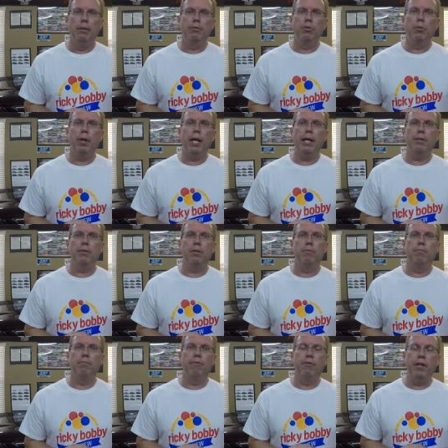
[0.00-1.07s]
So we had
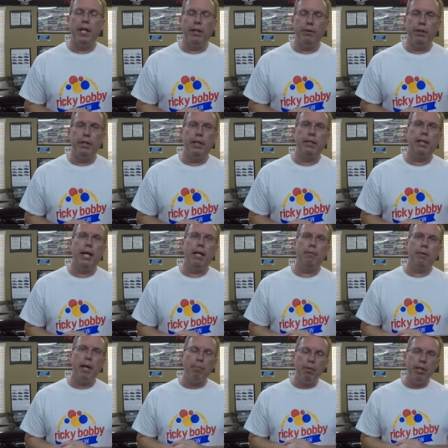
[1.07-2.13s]
some finagling to get
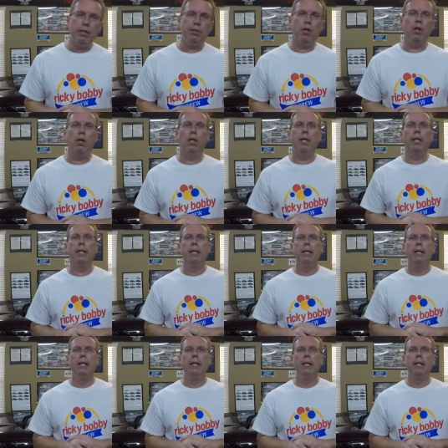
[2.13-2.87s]
that piece on.